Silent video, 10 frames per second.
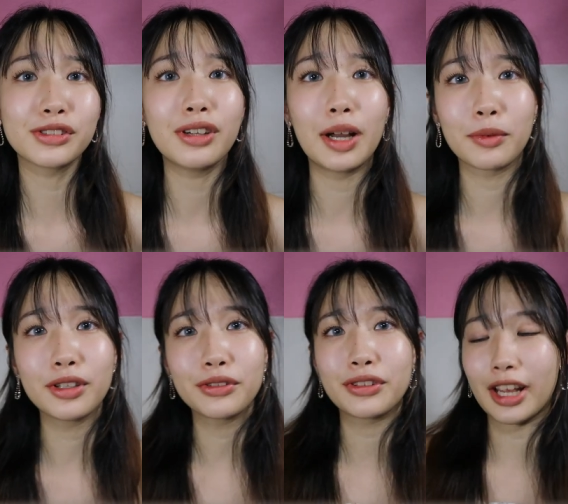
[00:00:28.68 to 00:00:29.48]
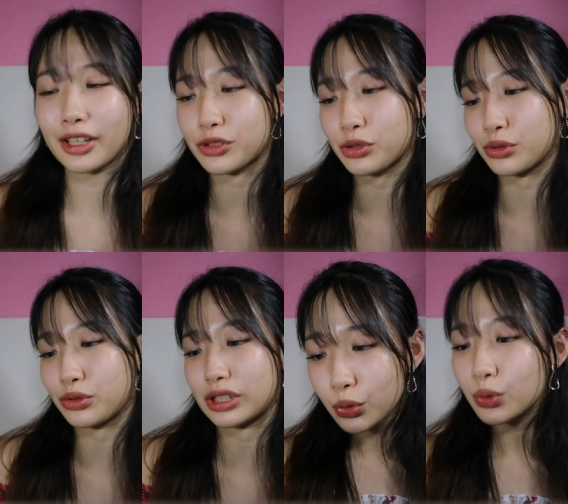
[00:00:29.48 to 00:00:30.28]
So I'm gonna react
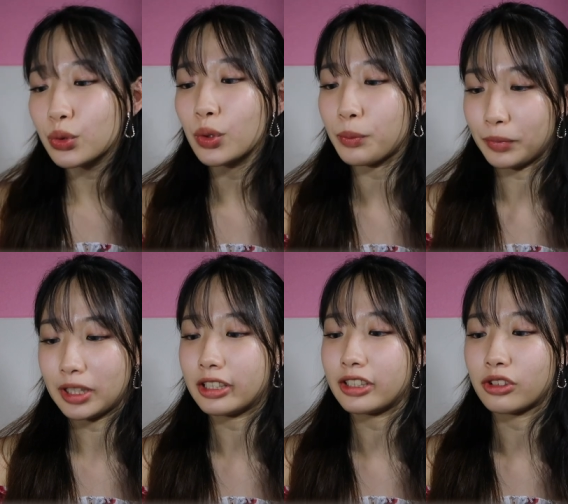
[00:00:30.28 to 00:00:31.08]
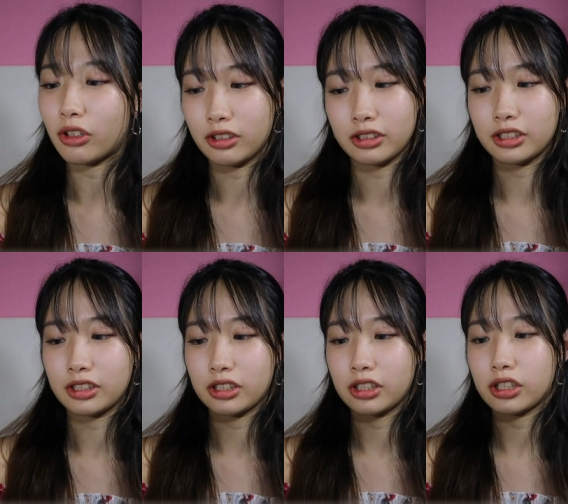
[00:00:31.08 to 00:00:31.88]
to $2
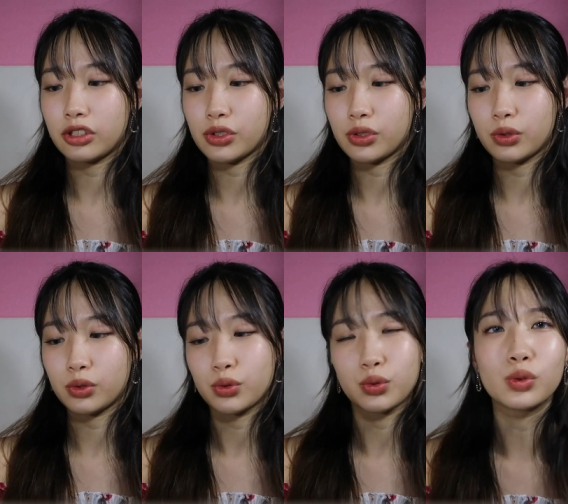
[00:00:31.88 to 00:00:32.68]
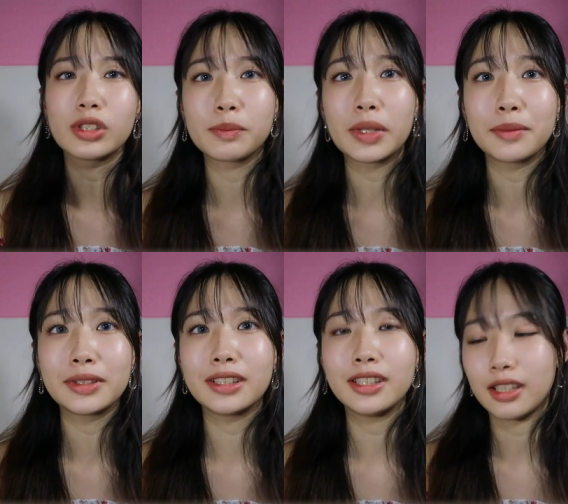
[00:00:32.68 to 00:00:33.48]
million Sugar
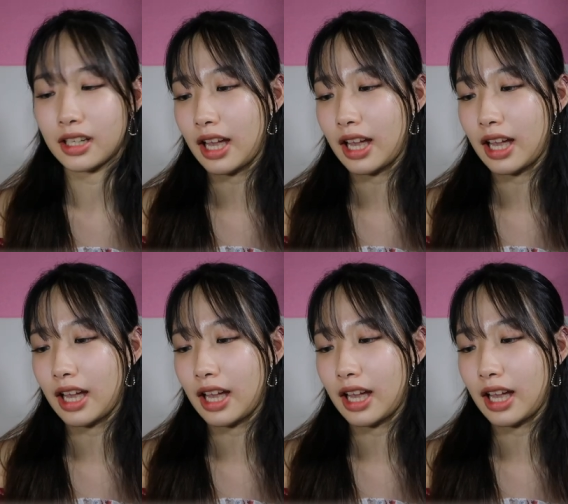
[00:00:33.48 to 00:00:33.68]
Baby.